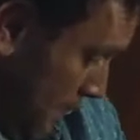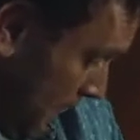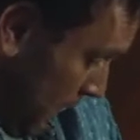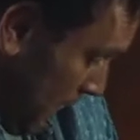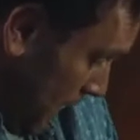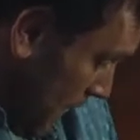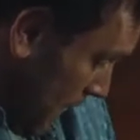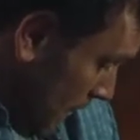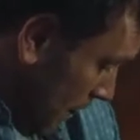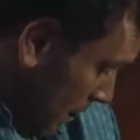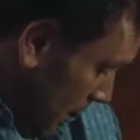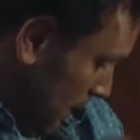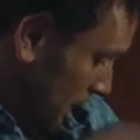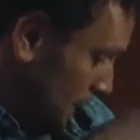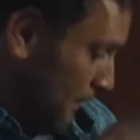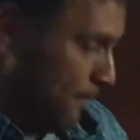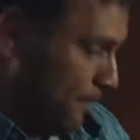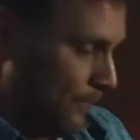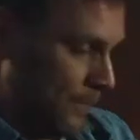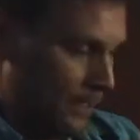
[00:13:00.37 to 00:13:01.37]
See this?
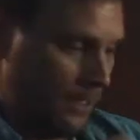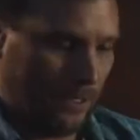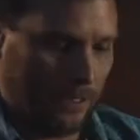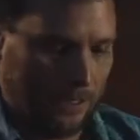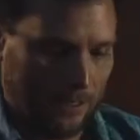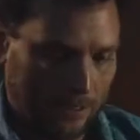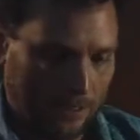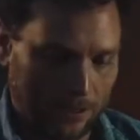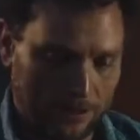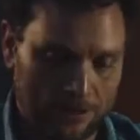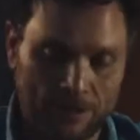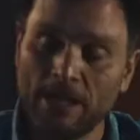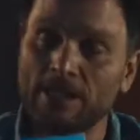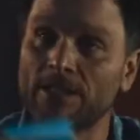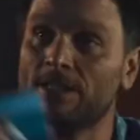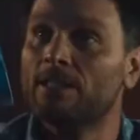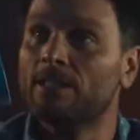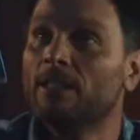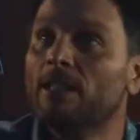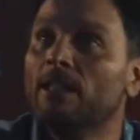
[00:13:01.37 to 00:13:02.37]

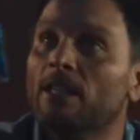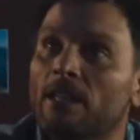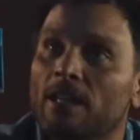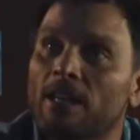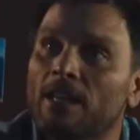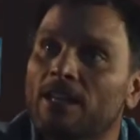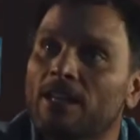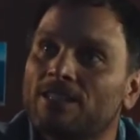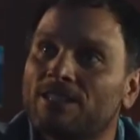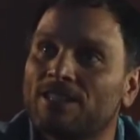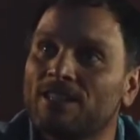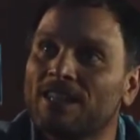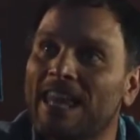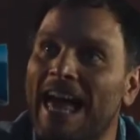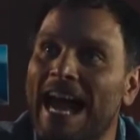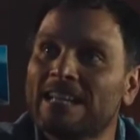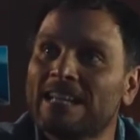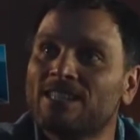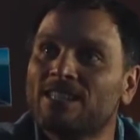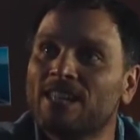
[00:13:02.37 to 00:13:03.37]
This... is the
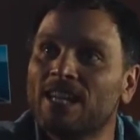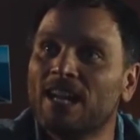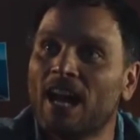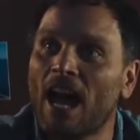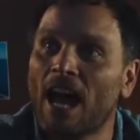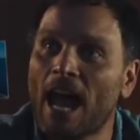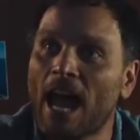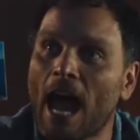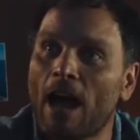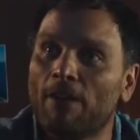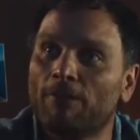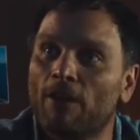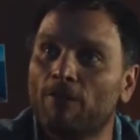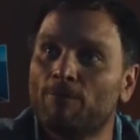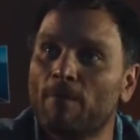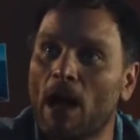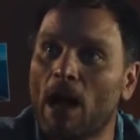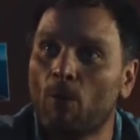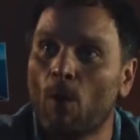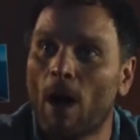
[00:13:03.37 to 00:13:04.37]
last thing I have of
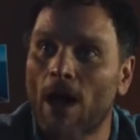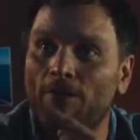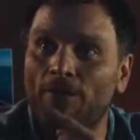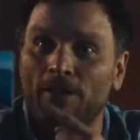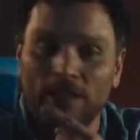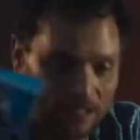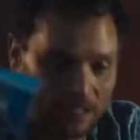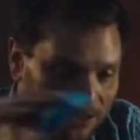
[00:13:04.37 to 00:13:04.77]
my wife in the